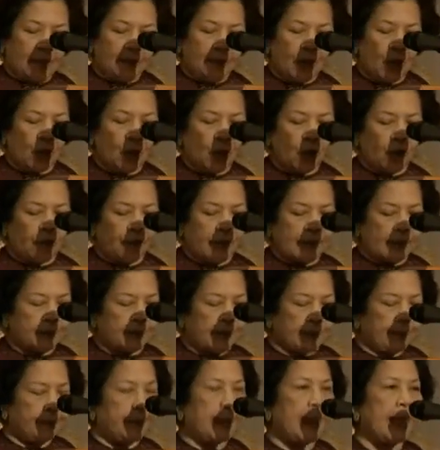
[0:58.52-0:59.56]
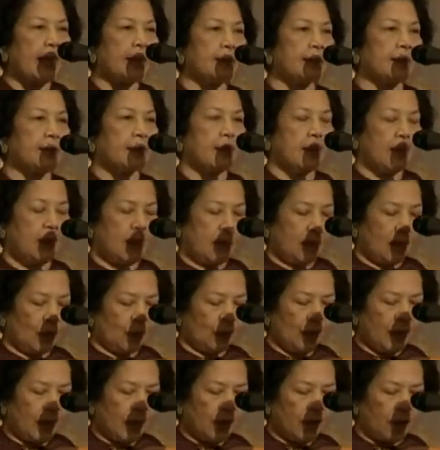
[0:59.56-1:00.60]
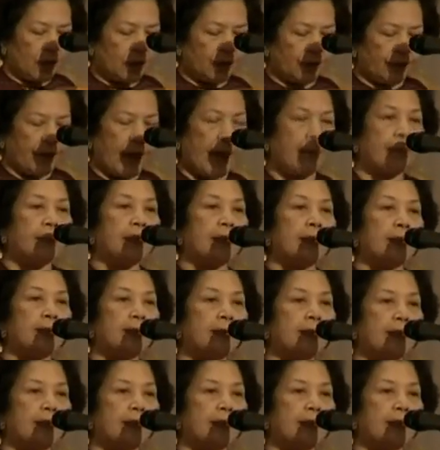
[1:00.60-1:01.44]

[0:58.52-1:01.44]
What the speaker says: May all of us be blessed with lots of happiness,